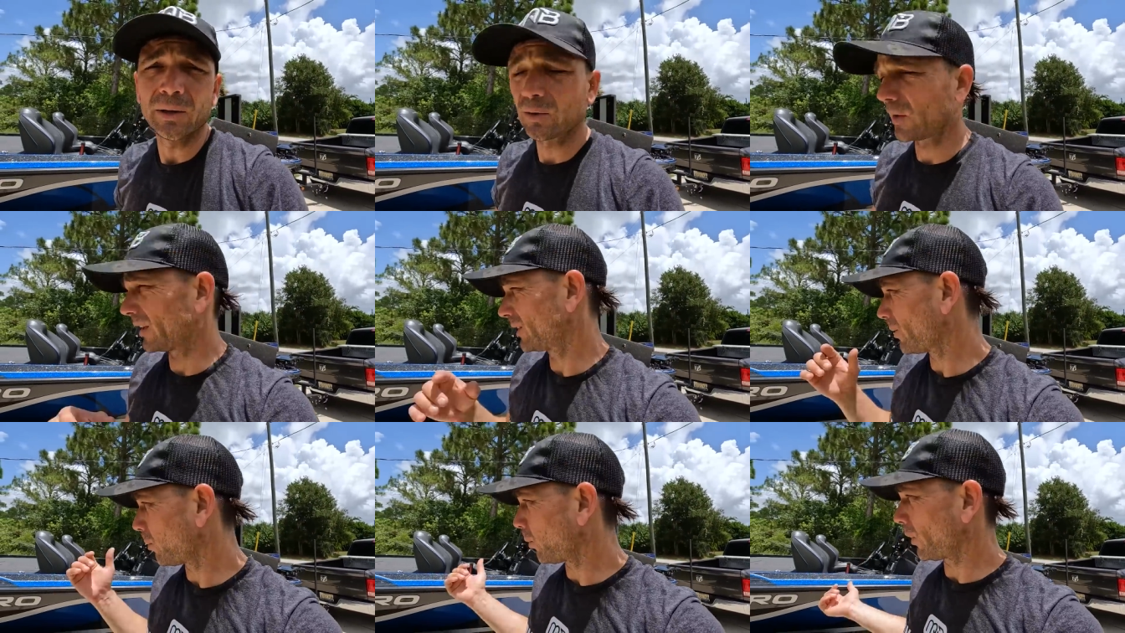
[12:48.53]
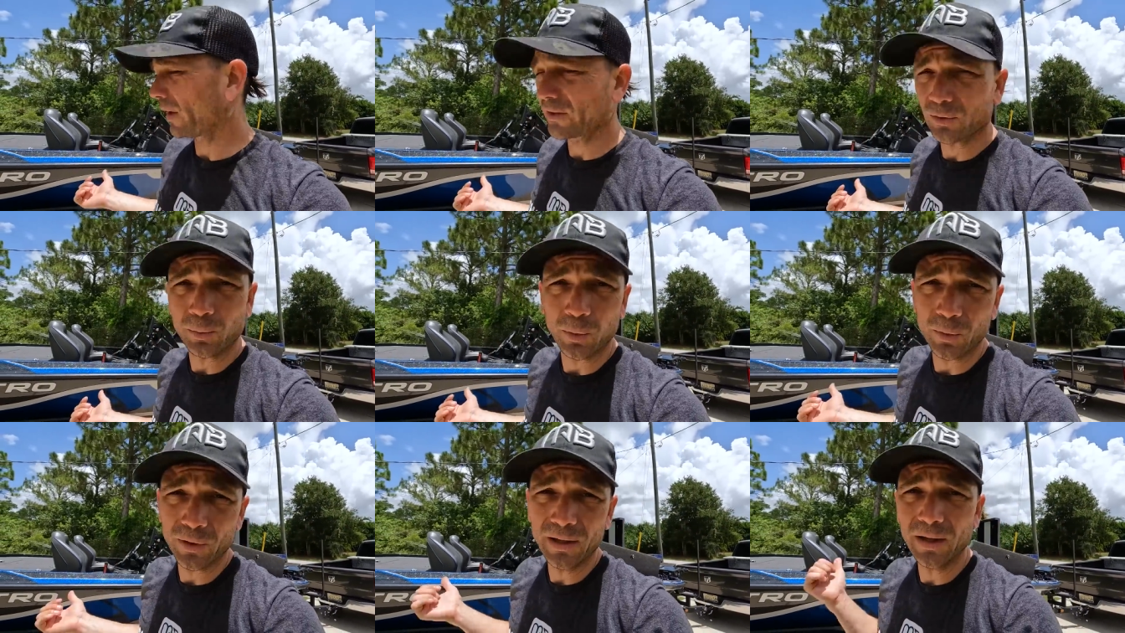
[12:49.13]
like the price
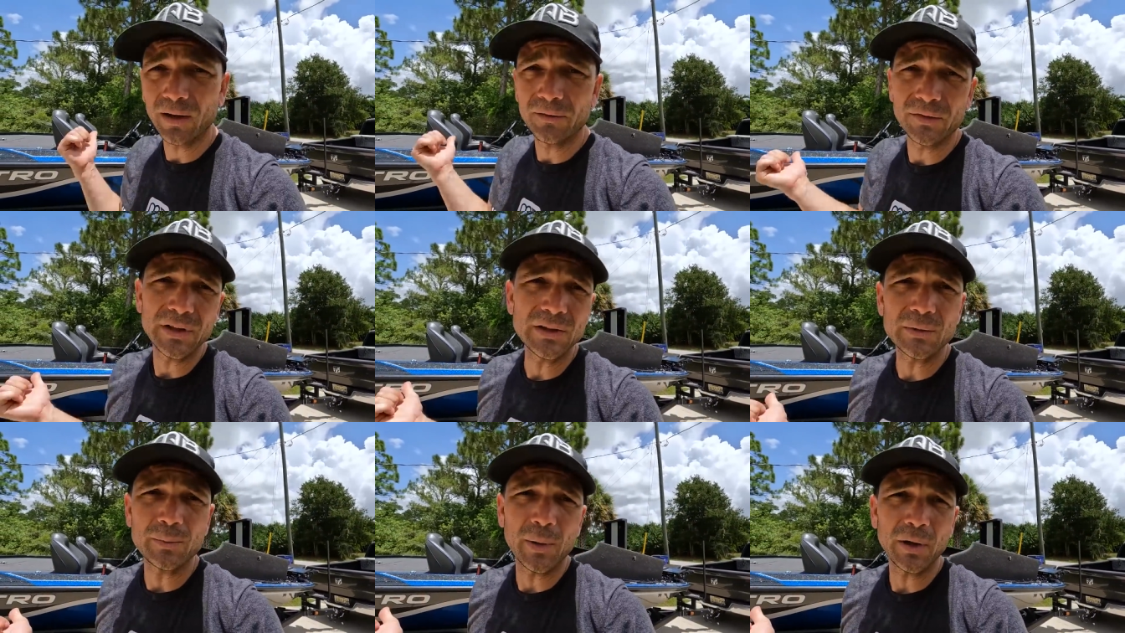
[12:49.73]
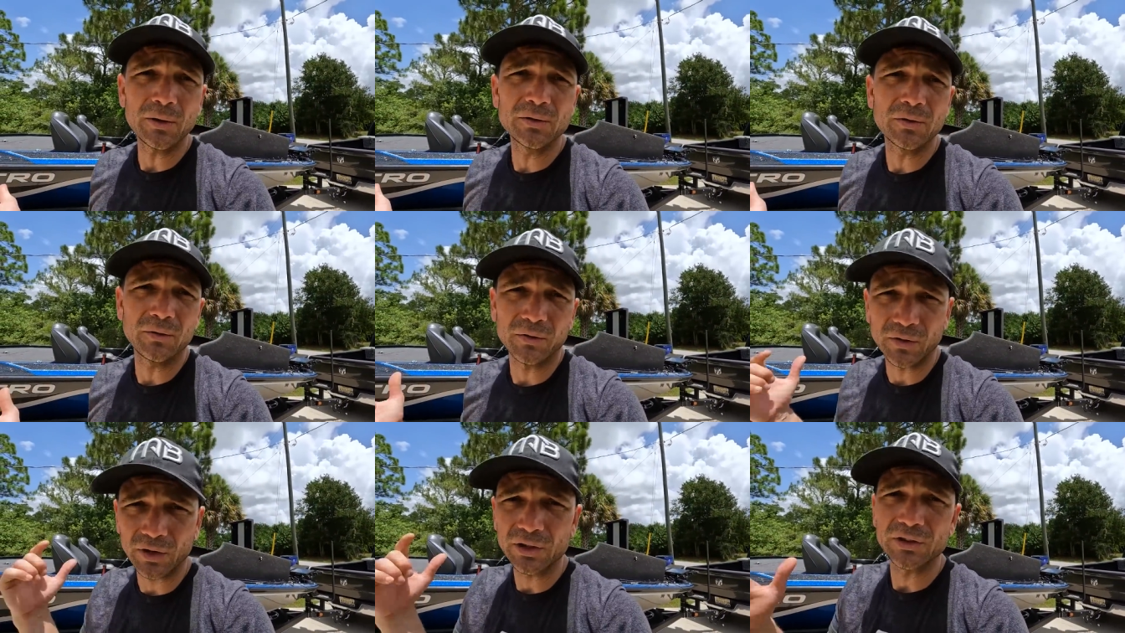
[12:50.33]
point of these boats
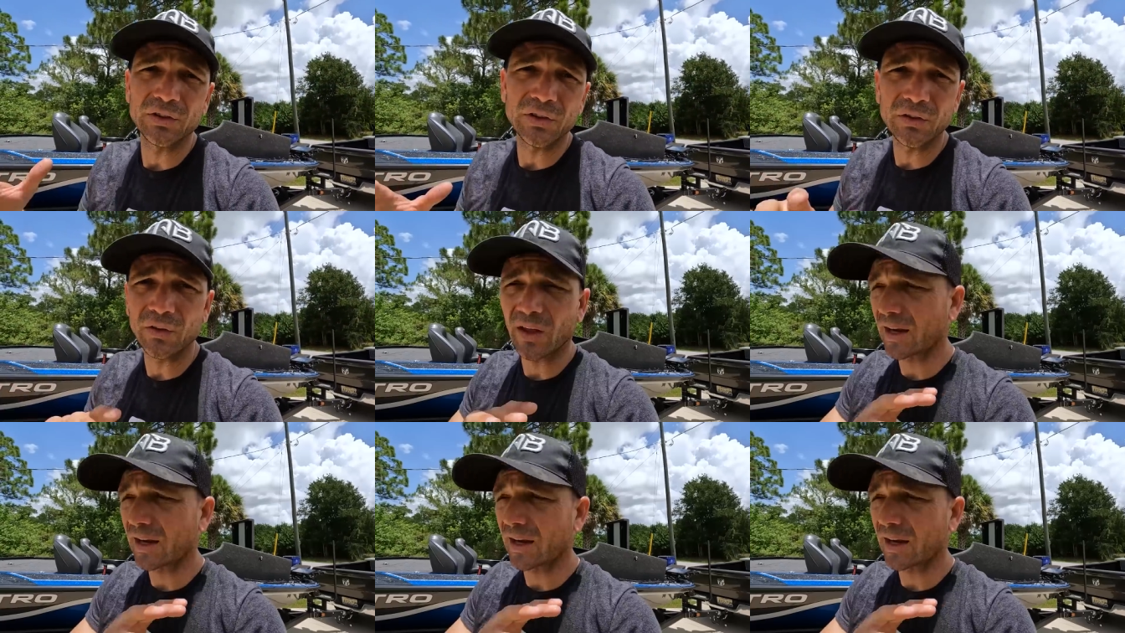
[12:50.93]
versus